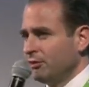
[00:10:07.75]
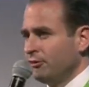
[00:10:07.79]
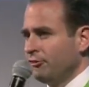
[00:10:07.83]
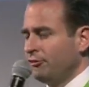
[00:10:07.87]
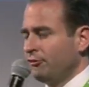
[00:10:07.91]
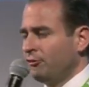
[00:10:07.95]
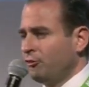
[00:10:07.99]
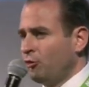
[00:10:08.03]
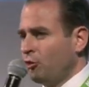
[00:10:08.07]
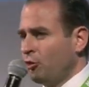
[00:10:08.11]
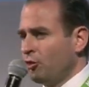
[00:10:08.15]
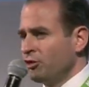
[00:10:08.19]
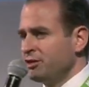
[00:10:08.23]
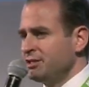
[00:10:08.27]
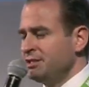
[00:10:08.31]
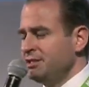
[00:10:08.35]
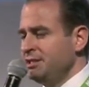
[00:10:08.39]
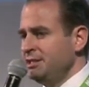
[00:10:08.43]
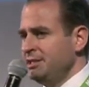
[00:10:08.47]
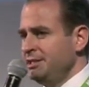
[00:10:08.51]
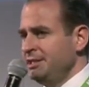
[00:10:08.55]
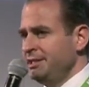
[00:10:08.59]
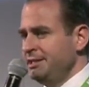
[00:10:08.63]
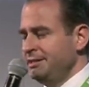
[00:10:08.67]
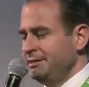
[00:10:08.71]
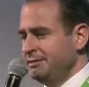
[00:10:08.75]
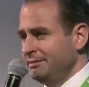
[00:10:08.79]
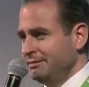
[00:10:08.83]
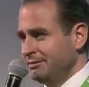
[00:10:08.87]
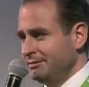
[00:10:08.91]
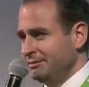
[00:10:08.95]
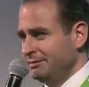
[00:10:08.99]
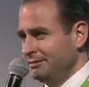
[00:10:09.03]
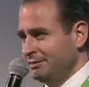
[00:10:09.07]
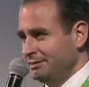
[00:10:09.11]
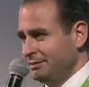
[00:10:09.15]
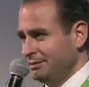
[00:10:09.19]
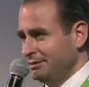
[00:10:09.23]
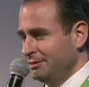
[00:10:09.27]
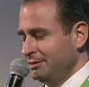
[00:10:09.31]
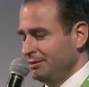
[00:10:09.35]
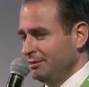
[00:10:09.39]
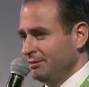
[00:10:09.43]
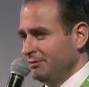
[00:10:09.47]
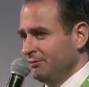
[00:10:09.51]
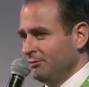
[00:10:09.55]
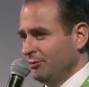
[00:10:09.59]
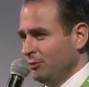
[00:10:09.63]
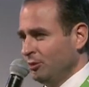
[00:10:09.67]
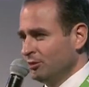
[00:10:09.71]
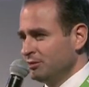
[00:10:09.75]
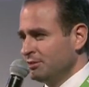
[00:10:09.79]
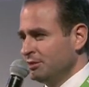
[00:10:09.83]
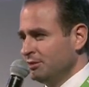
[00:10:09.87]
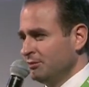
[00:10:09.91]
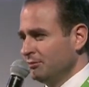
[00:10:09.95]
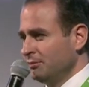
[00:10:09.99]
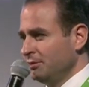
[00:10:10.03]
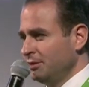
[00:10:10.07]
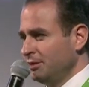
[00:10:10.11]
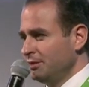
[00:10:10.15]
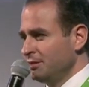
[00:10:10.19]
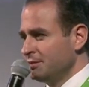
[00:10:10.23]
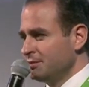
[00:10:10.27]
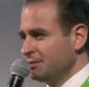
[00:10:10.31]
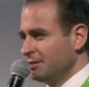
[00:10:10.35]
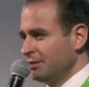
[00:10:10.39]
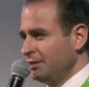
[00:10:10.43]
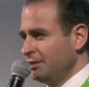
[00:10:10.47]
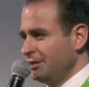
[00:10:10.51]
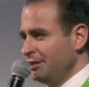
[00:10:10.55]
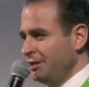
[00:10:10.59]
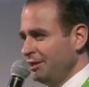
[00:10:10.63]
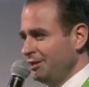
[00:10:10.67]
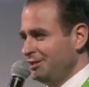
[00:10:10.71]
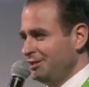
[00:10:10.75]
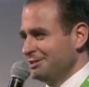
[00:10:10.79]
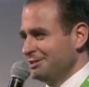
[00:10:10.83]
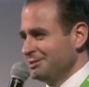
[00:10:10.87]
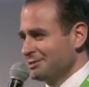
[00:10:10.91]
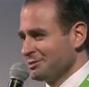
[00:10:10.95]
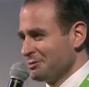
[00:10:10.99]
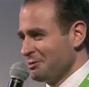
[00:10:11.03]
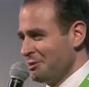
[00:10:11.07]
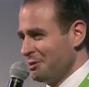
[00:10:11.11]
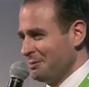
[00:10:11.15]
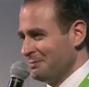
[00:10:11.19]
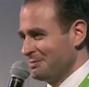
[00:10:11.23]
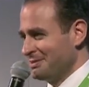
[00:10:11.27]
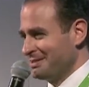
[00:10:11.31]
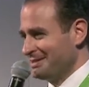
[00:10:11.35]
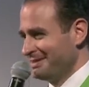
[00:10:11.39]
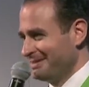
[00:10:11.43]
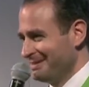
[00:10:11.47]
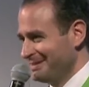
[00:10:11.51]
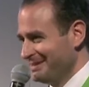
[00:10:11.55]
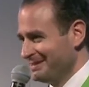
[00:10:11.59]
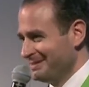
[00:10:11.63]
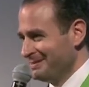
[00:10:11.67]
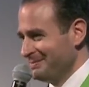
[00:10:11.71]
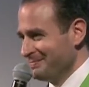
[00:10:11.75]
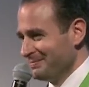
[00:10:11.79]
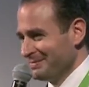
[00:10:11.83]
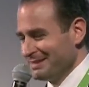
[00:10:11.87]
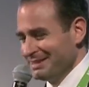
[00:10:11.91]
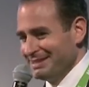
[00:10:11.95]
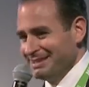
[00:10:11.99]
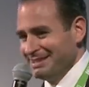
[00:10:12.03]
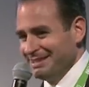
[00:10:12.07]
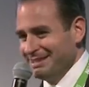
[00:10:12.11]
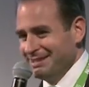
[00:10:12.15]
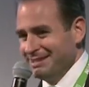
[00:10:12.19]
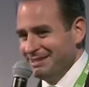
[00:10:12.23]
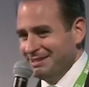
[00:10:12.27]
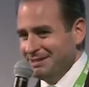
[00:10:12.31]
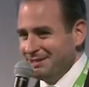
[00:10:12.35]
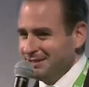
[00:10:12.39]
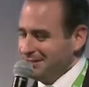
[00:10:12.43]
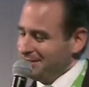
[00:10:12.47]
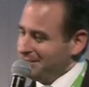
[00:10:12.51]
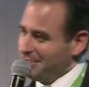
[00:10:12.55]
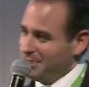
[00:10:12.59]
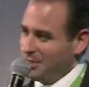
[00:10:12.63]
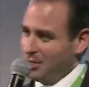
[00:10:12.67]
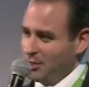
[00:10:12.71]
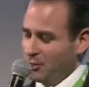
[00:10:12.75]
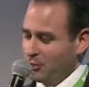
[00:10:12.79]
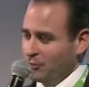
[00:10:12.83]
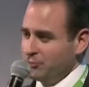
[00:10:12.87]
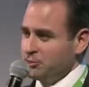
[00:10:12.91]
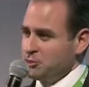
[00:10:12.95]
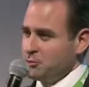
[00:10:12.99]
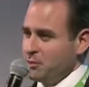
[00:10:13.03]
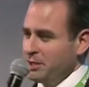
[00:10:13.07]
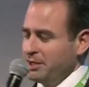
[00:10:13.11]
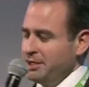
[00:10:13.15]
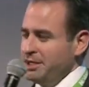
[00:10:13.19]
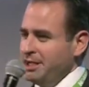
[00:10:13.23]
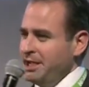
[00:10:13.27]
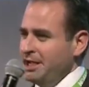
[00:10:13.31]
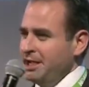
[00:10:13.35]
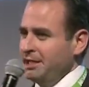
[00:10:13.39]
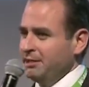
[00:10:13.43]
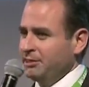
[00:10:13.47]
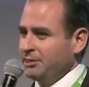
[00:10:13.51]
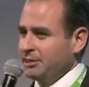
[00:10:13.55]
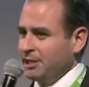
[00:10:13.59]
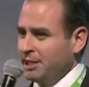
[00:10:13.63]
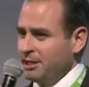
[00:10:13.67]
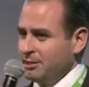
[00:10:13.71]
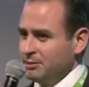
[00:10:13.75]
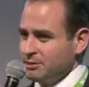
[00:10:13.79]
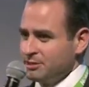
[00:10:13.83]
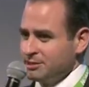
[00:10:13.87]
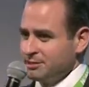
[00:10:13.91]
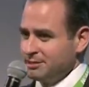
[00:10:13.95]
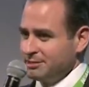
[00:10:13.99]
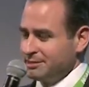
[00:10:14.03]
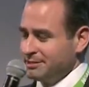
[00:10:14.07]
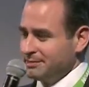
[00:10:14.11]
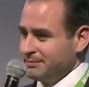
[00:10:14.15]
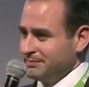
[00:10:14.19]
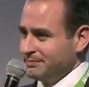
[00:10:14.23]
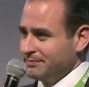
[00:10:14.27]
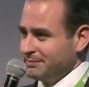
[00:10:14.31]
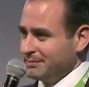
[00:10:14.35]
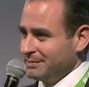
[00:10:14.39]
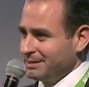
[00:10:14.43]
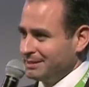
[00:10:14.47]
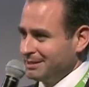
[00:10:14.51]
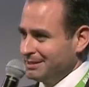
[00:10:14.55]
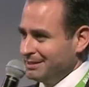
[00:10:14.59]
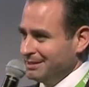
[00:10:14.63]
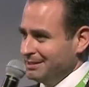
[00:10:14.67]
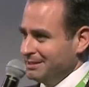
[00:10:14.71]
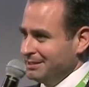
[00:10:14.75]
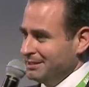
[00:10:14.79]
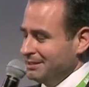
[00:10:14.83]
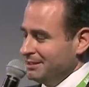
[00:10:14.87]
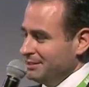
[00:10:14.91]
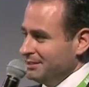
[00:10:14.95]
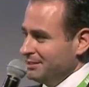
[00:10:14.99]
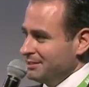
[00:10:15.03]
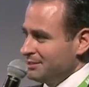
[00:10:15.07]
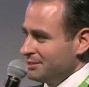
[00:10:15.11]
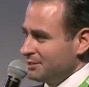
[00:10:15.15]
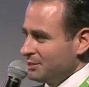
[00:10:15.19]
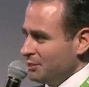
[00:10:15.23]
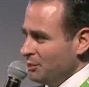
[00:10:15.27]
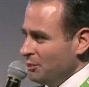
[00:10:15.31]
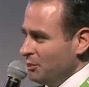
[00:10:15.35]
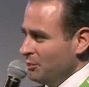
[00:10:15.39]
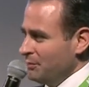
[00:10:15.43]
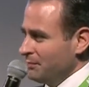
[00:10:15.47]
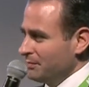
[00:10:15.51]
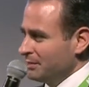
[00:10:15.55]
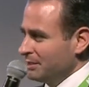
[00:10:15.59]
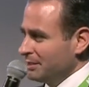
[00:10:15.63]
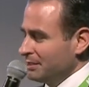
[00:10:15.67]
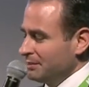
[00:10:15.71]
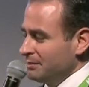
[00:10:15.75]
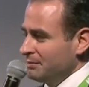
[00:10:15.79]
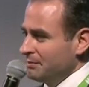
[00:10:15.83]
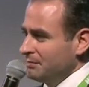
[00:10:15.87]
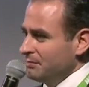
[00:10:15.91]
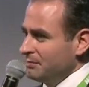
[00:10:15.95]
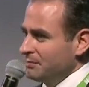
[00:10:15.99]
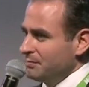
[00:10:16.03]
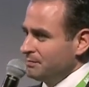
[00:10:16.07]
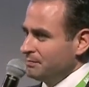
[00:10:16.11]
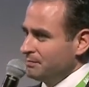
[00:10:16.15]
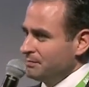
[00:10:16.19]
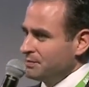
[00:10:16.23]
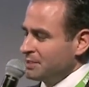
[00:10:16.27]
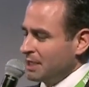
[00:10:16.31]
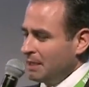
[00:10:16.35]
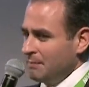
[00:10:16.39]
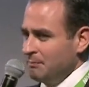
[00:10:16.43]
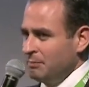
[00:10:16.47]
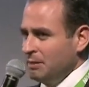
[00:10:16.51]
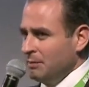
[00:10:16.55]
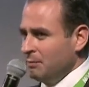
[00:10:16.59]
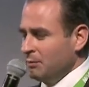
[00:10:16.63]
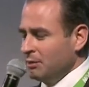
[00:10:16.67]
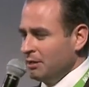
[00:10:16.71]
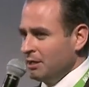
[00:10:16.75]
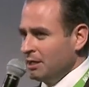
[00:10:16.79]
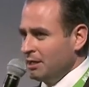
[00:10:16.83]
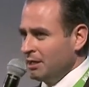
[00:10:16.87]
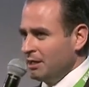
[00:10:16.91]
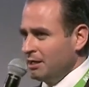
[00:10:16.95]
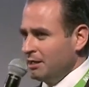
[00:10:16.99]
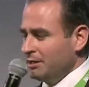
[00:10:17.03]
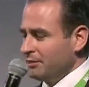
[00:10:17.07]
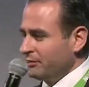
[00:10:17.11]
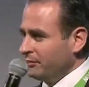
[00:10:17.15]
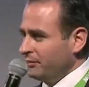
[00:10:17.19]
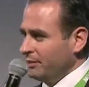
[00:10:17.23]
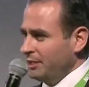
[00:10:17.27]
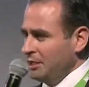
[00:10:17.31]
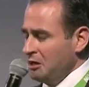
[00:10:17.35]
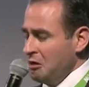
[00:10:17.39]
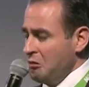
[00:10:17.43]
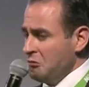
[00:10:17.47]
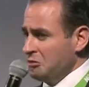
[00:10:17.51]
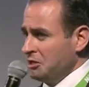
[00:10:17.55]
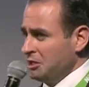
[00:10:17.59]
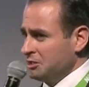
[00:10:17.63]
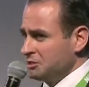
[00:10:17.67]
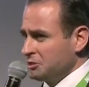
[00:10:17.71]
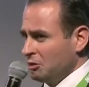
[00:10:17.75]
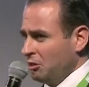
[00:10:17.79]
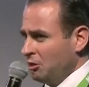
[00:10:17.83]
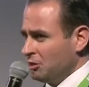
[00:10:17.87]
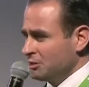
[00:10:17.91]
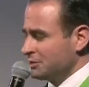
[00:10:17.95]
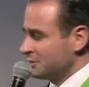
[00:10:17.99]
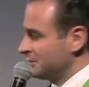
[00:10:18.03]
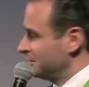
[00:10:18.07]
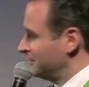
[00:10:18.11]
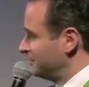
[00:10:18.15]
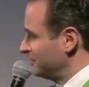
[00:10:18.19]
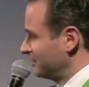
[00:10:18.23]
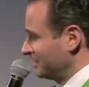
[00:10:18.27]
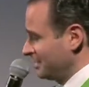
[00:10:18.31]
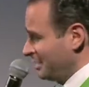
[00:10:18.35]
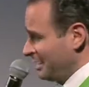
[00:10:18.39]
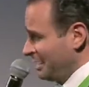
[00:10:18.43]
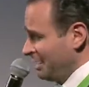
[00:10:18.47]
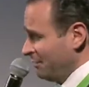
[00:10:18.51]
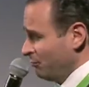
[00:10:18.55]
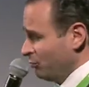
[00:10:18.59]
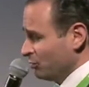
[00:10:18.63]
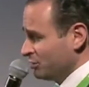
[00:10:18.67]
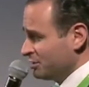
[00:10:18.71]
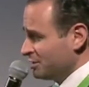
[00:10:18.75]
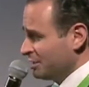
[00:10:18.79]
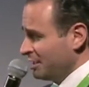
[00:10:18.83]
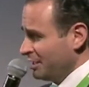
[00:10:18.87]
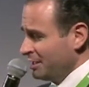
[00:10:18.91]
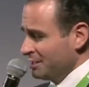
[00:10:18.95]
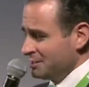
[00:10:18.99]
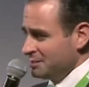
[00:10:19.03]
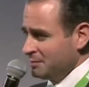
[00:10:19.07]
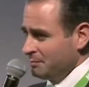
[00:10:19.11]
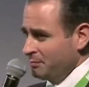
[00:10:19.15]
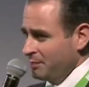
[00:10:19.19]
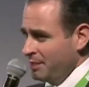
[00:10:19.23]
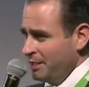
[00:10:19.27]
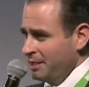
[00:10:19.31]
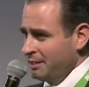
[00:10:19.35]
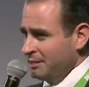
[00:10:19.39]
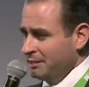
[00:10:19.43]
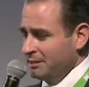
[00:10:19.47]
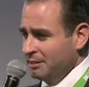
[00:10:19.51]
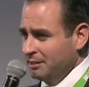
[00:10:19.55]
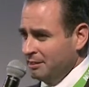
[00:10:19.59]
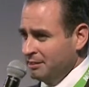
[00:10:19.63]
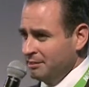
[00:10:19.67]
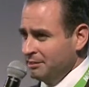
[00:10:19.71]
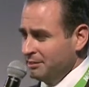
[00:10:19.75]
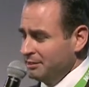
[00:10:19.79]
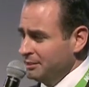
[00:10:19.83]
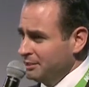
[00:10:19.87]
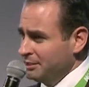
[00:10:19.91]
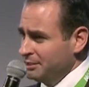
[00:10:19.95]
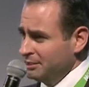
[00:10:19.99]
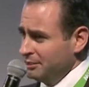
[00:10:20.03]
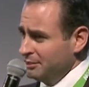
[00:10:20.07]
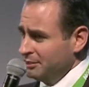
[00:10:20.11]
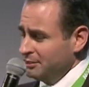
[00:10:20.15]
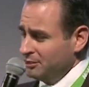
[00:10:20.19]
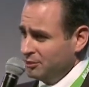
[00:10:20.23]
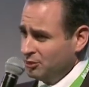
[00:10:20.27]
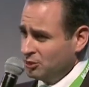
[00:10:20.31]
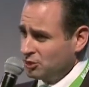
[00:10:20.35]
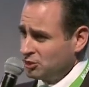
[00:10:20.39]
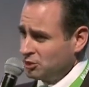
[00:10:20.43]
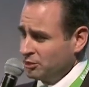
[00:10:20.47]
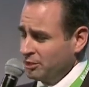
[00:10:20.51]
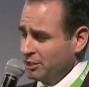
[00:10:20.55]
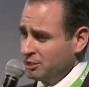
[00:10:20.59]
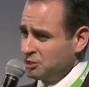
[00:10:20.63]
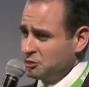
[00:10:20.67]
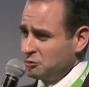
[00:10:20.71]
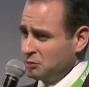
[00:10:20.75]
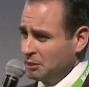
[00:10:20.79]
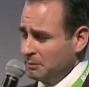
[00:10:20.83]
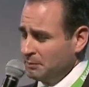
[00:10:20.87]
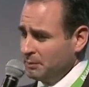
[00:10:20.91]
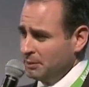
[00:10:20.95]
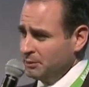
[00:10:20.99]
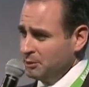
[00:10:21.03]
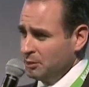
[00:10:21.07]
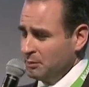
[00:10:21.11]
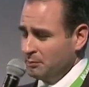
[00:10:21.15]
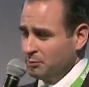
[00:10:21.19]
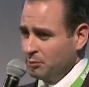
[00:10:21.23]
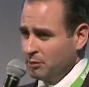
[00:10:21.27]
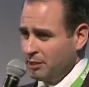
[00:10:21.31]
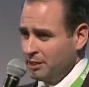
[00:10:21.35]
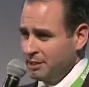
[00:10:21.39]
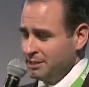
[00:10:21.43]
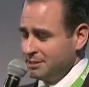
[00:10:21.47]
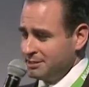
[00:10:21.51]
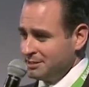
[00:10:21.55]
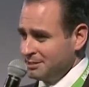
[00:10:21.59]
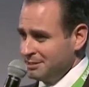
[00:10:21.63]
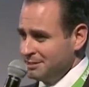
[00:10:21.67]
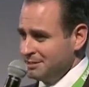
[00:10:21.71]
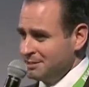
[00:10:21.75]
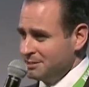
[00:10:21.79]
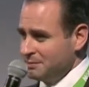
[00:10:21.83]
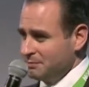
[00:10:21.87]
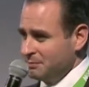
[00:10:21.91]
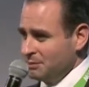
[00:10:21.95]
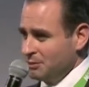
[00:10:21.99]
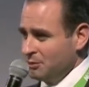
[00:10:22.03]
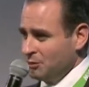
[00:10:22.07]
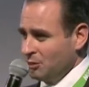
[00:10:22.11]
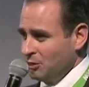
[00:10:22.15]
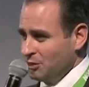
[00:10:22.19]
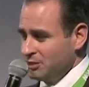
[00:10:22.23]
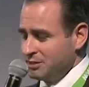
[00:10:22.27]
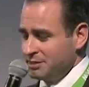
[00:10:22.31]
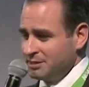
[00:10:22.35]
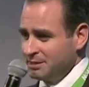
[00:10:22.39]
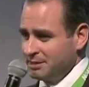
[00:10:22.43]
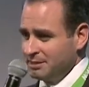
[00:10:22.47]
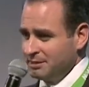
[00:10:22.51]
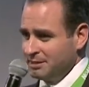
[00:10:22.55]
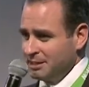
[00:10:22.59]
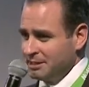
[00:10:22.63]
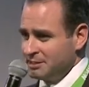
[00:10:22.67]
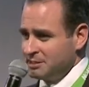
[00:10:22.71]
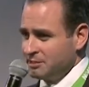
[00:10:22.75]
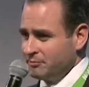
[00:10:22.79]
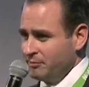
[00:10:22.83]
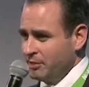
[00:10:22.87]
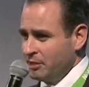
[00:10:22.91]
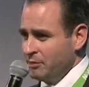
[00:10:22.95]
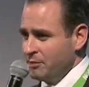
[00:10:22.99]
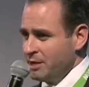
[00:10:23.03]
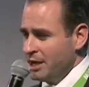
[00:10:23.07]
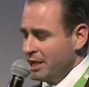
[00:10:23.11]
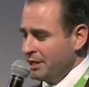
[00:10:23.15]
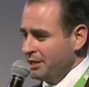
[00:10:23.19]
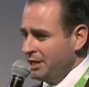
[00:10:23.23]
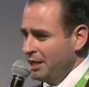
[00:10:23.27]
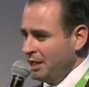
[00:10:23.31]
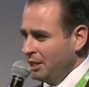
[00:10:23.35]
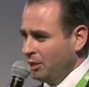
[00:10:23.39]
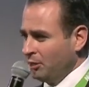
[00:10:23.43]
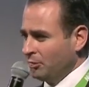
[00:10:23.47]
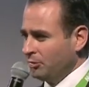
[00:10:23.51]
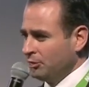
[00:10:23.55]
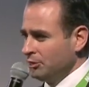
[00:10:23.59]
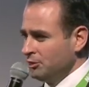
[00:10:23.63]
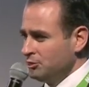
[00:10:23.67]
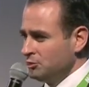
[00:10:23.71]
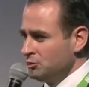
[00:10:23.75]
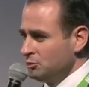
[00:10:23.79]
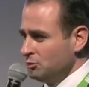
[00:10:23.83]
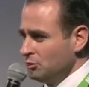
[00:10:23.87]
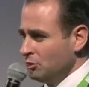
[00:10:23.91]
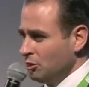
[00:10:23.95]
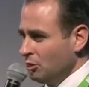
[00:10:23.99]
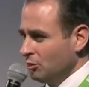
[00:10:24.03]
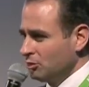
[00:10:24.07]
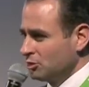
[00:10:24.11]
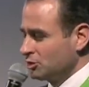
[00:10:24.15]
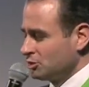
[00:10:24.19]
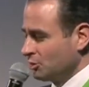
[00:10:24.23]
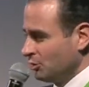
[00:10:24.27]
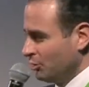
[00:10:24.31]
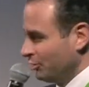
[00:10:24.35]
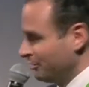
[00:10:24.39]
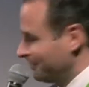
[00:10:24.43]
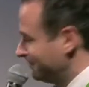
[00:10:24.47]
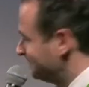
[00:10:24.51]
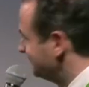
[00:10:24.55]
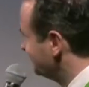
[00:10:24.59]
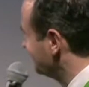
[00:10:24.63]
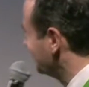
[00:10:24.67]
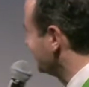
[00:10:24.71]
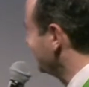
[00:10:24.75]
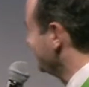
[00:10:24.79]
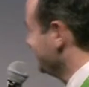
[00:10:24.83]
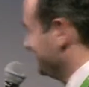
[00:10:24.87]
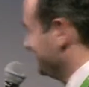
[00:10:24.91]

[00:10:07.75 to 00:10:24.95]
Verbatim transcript: 14. 14 real estate agents dropped out of 28,000. So some people are saying, oh, that's awesome. I would say, as a banker, you should have tripled your prices because that's a very unhealthy, too low churn.